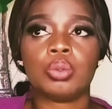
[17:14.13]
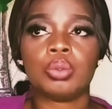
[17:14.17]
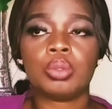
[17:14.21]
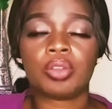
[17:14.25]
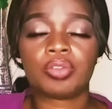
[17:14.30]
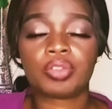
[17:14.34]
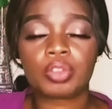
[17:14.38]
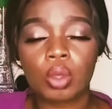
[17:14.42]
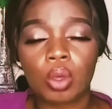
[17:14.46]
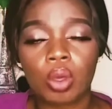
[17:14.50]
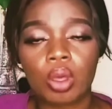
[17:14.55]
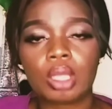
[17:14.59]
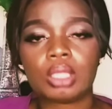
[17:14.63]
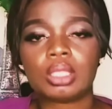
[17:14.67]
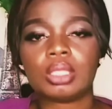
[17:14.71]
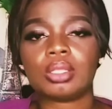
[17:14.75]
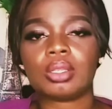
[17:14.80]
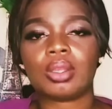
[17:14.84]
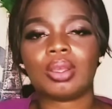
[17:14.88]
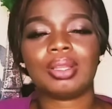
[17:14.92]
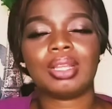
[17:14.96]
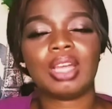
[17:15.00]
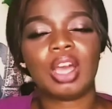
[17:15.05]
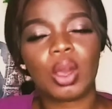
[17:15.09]
Of course,
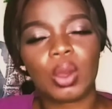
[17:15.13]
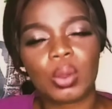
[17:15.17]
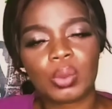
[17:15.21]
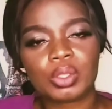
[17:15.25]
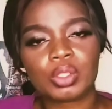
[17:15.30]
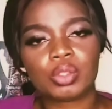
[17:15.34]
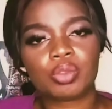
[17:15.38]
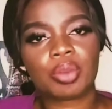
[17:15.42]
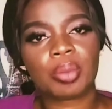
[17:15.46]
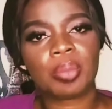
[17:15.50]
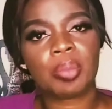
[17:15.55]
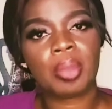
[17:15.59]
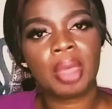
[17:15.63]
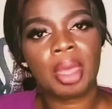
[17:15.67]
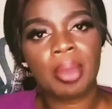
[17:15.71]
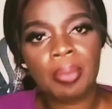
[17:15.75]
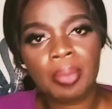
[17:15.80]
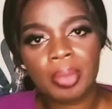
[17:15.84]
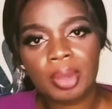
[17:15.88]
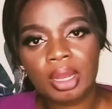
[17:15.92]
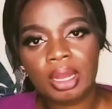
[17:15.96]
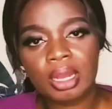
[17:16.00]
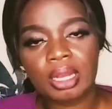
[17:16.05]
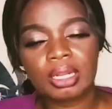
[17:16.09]
always
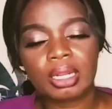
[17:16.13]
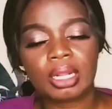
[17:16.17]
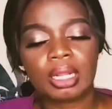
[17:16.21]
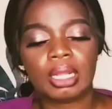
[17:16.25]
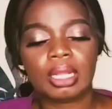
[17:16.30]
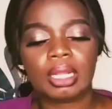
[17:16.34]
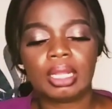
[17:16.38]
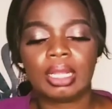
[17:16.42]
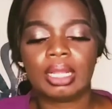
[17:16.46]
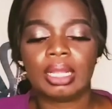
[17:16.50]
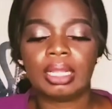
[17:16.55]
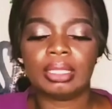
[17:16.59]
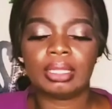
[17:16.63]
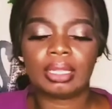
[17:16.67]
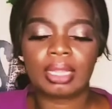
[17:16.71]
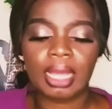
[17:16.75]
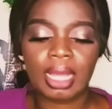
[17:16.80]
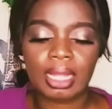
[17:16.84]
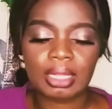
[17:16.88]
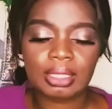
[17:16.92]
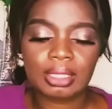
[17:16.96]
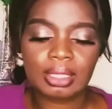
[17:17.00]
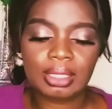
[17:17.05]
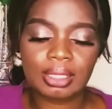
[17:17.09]
remember that